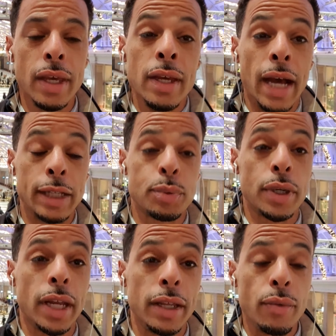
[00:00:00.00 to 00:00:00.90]
As we're
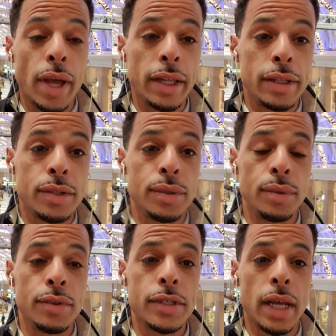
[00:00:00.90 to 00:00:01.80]
getting ready
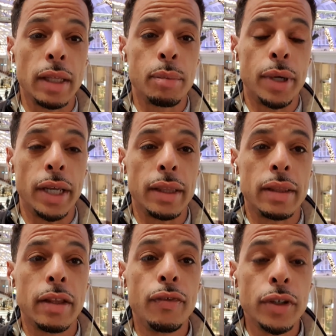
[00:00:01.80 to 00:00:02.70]
to celebrate
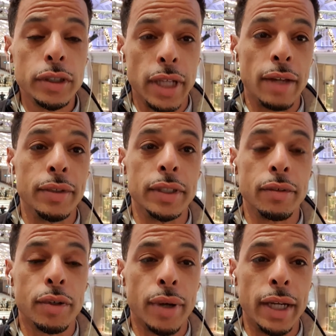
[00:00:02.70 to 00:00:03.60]
the first advent
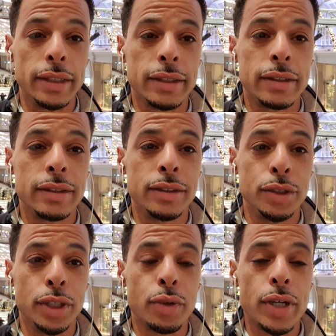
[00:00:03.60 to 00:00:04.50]
of Christ
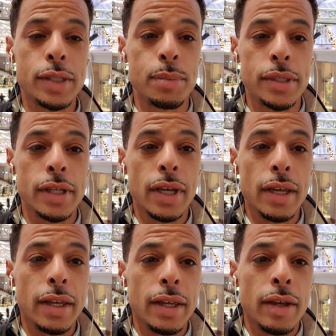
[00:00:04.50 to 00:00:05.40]
during Christmas,
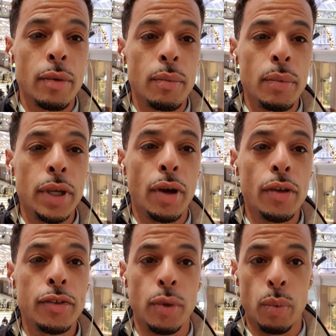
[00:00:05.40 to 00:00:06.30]
we
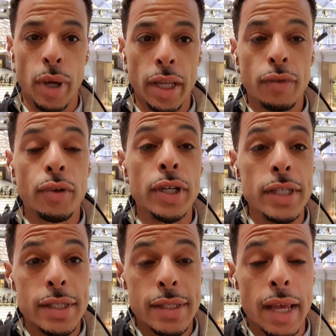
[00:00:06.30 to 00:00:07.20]
also wait for his
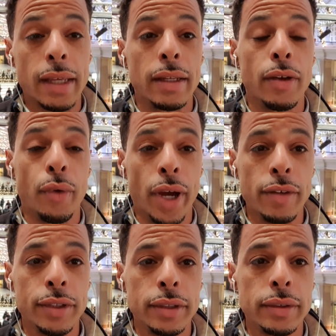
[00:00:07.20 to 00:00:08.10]
second
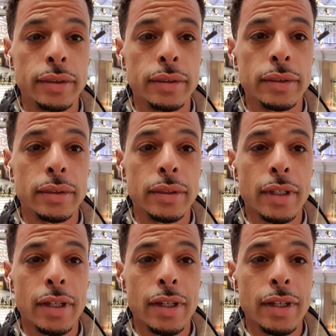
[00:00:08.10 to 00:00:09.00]
arrival.
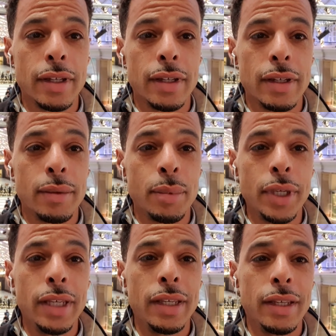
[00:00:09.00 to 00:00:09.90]

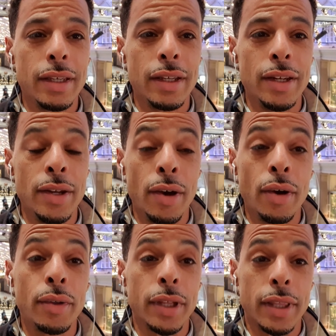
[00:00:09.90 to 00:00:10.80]
We
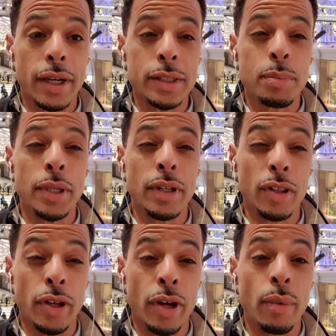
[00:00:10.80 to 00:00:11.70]
know that there's been a
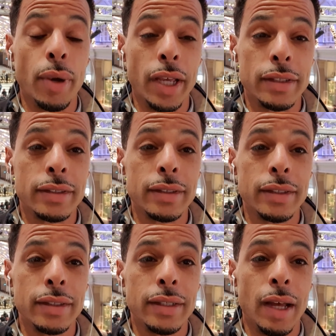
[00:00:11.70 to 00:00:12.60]
long wait
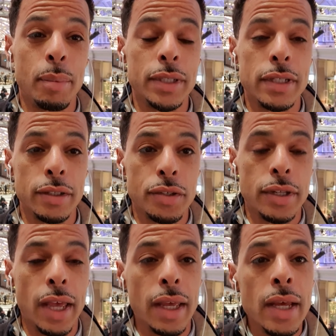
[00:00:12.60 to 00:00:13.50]
up until
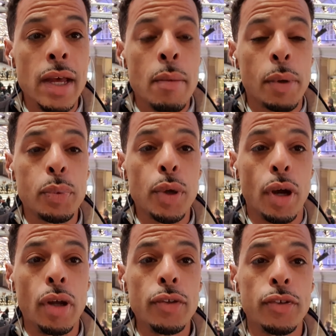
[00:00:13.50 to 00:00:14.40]
today, but we
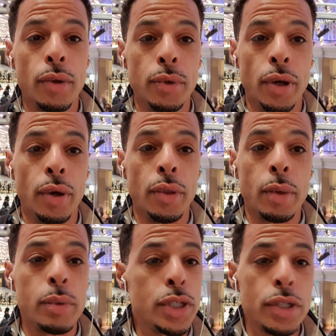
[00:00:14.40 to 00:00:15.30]
also know
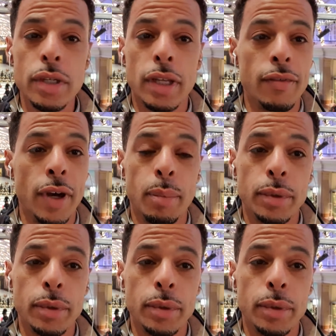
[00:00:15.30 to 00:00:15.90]
that we shouldn't give up